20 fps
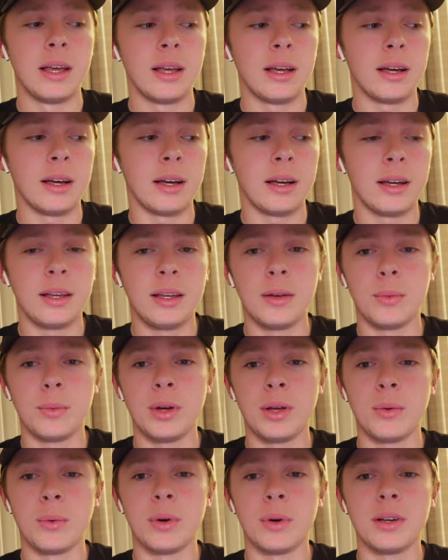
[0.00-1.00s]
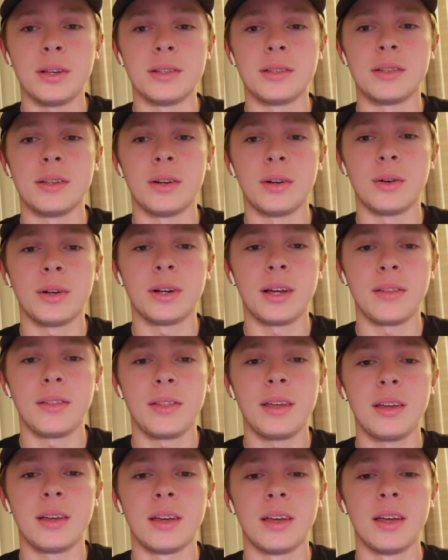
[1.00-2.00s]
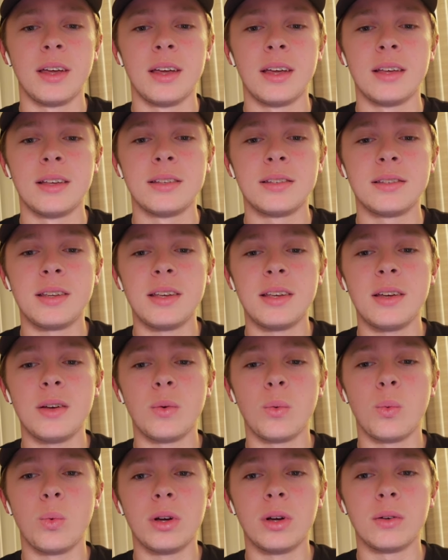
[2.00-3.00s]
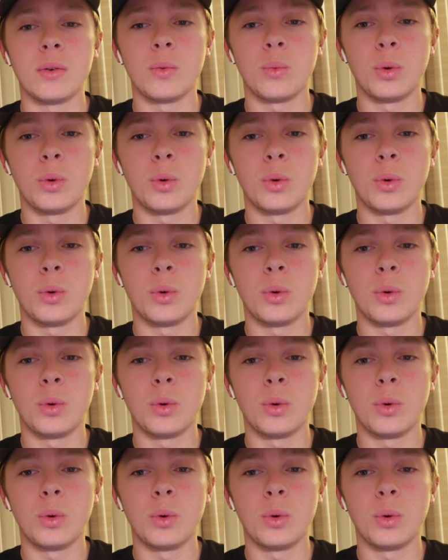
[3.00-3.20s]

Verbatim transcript: uh, it, it was, you know, and I think seeing what,